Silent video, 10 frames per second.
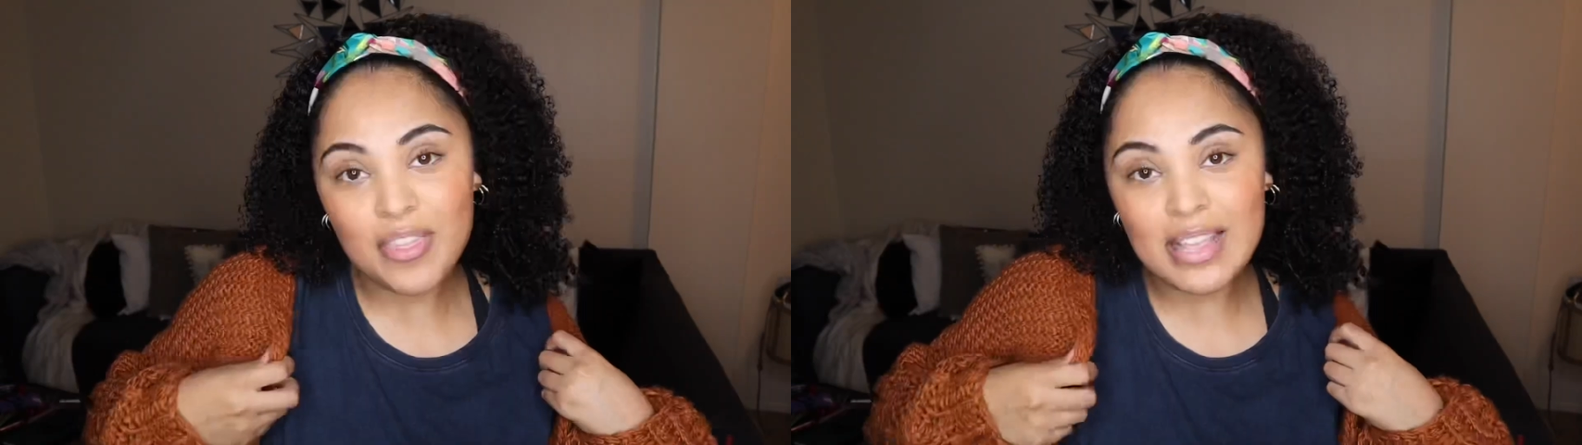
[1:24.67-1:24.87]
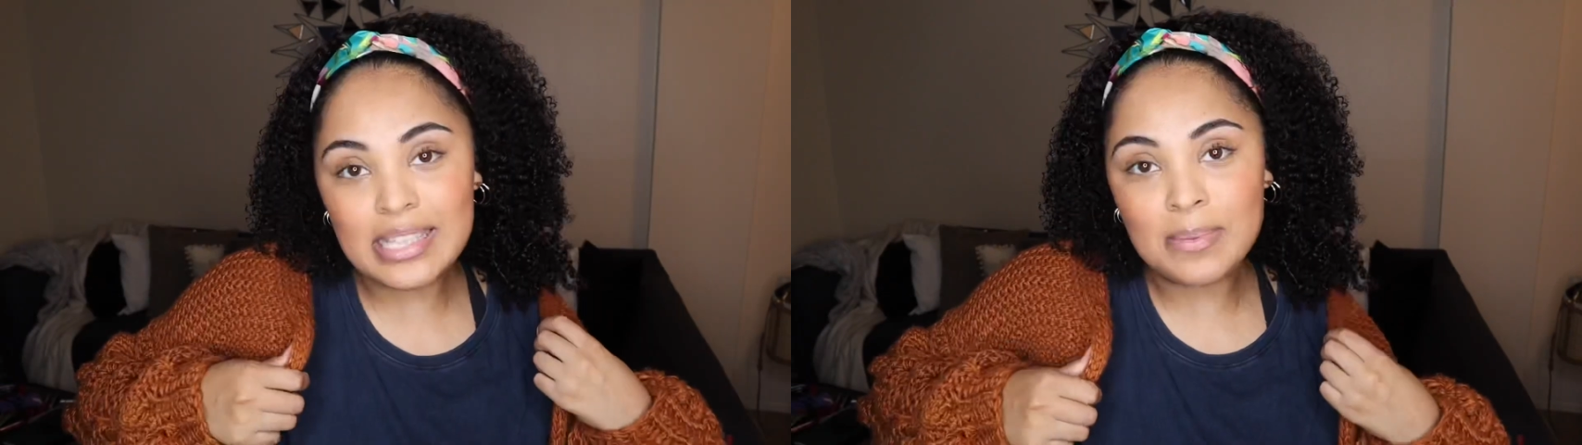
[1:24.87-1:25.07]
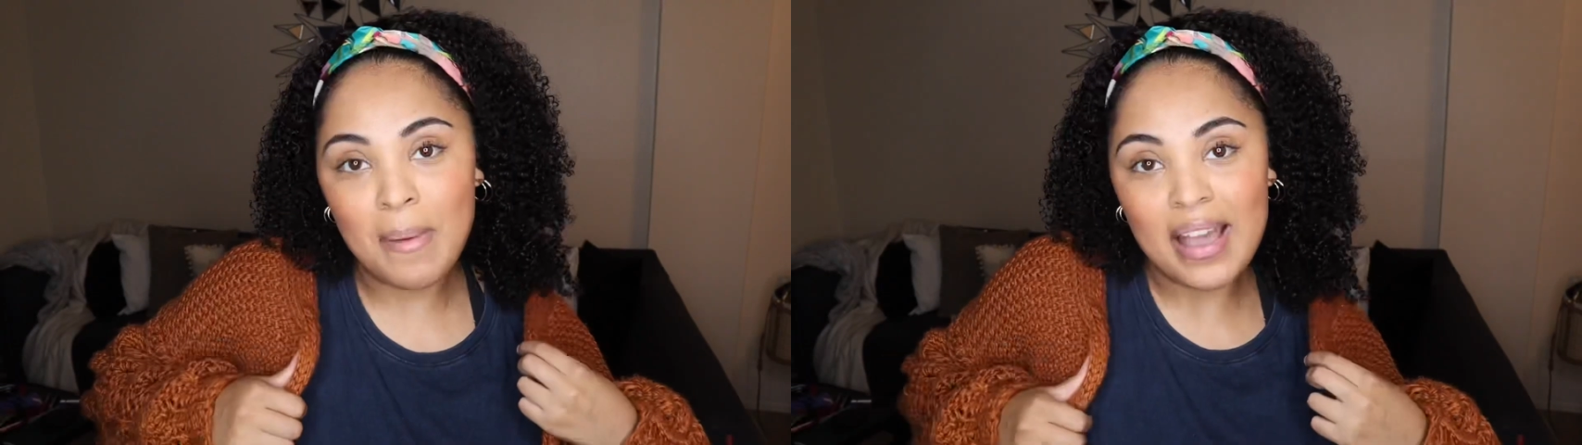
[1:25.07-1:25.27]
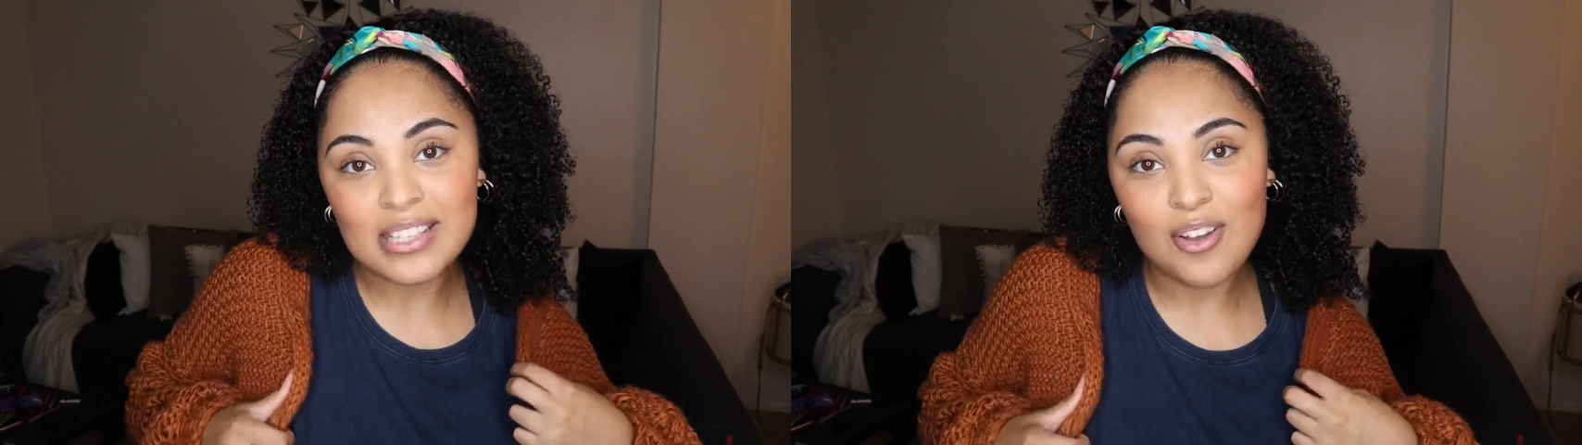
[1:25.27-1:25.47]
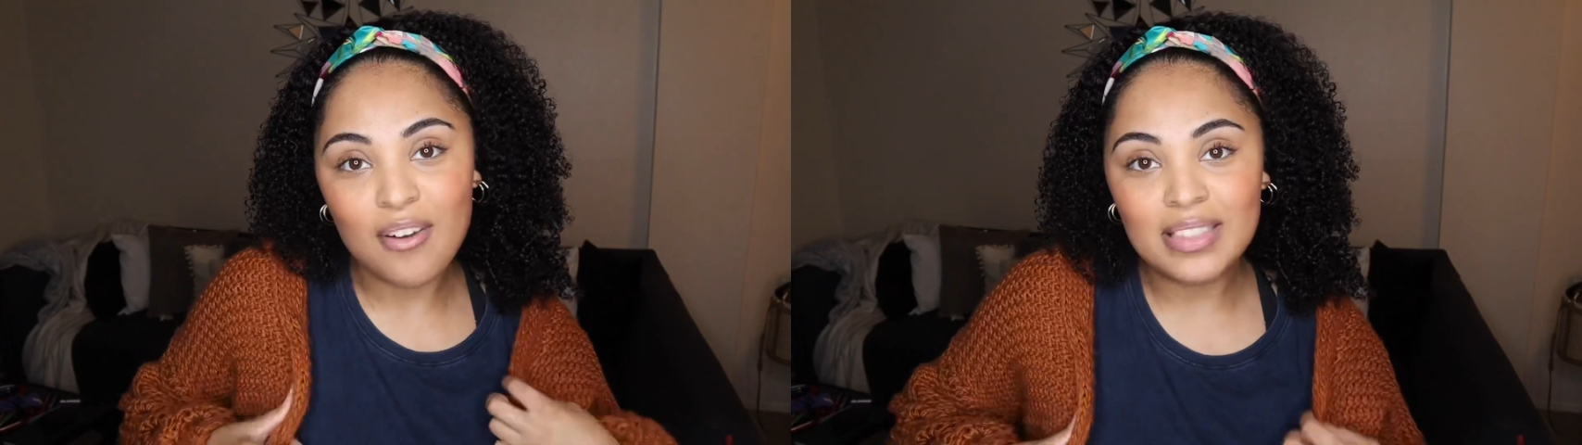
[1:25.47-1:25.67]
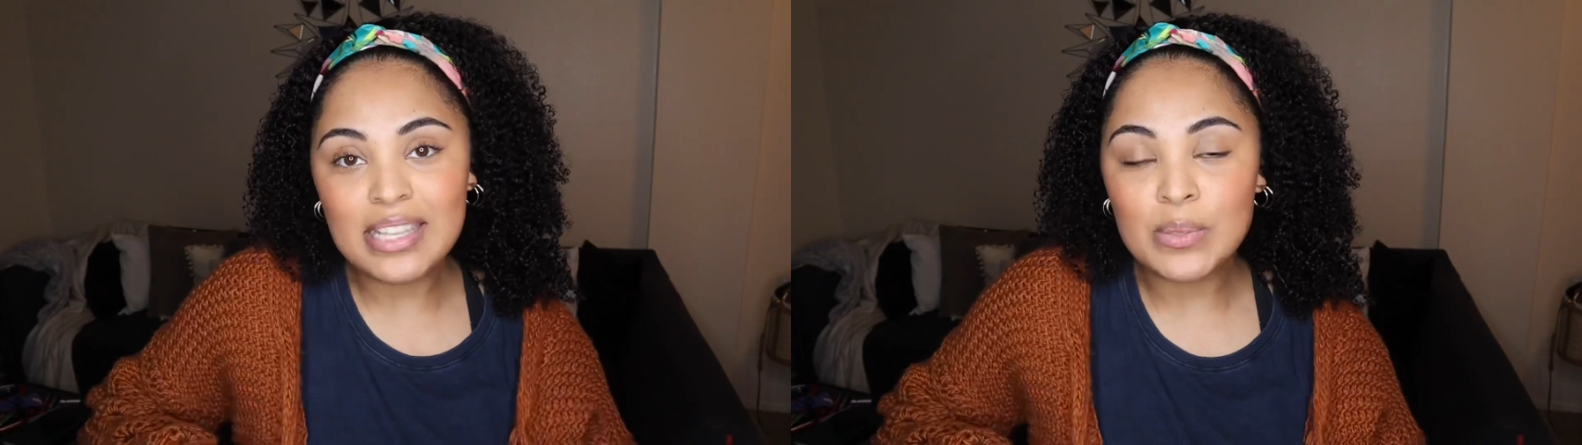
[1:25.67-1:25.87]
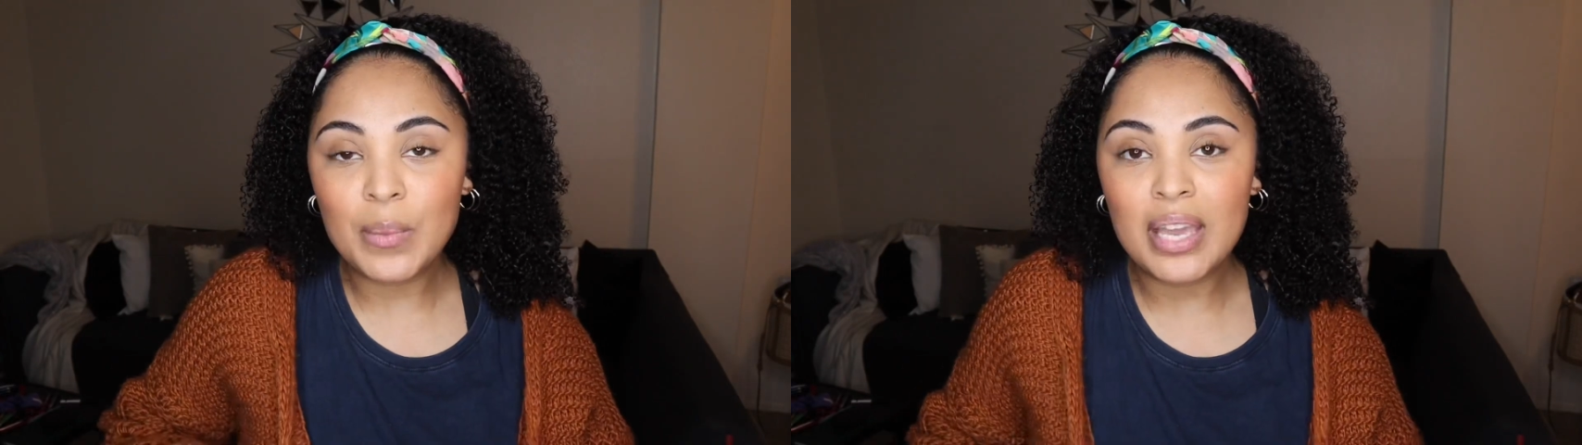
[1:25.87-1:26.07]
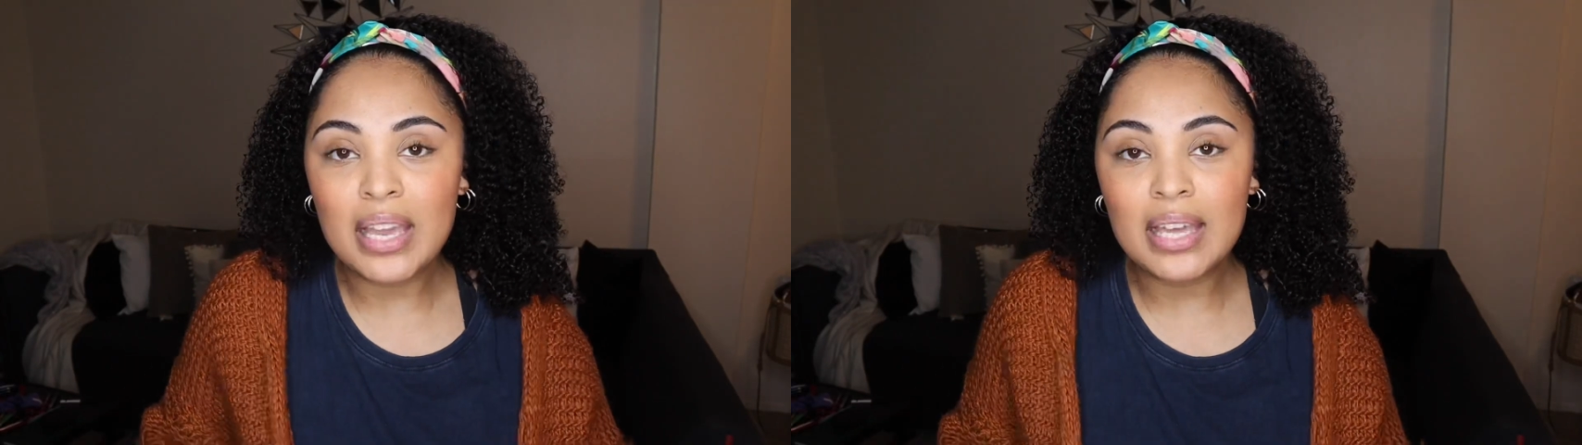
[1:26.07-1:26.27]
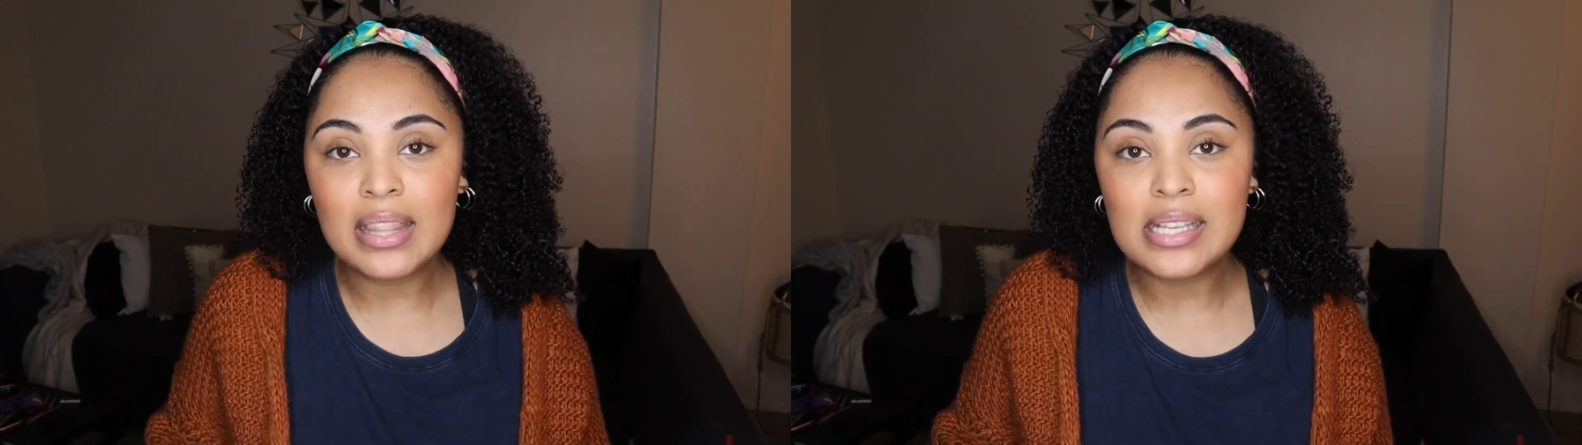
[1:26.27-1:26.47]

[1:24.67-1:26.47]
For the specs on this wig,